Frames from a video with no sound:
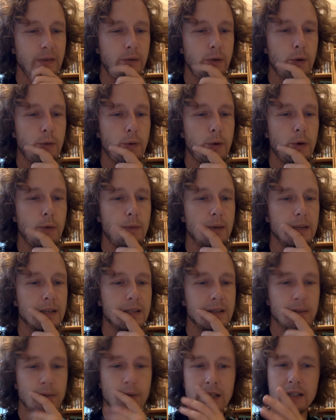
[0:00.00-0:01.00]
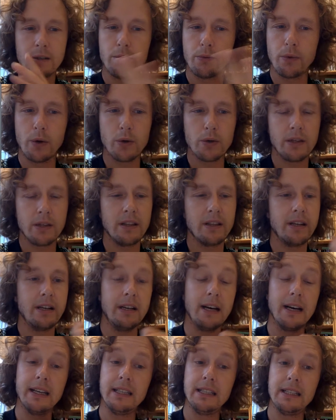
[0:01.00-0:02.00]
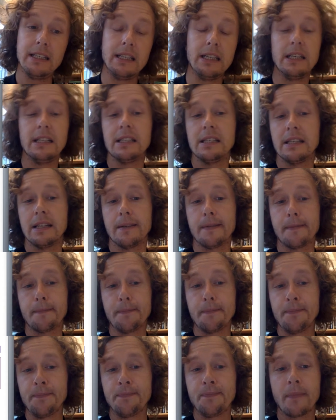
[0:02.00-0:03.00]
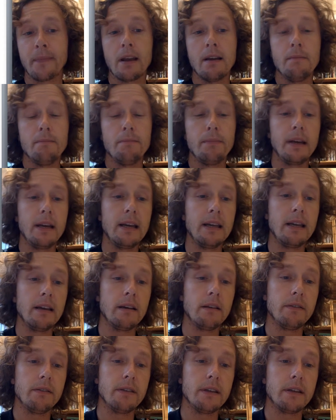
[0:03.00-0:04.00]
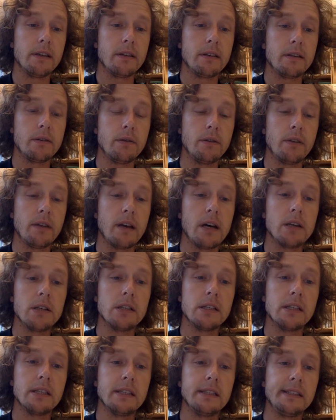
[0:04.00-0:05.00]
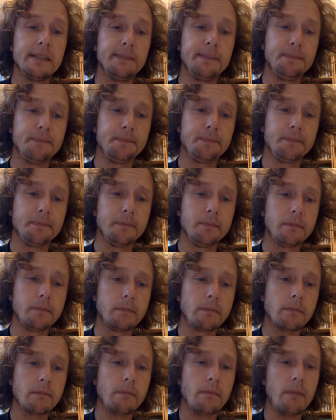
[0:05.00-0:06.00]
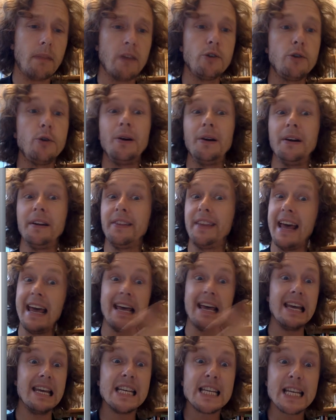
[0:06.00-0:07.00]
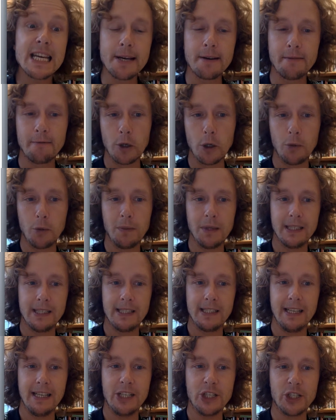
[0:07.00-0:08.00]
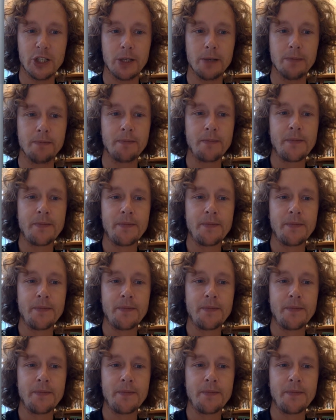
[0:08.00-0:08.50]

from her, but when she wrote in the 90s and beginning of the 2000s, during the heyday of globalization,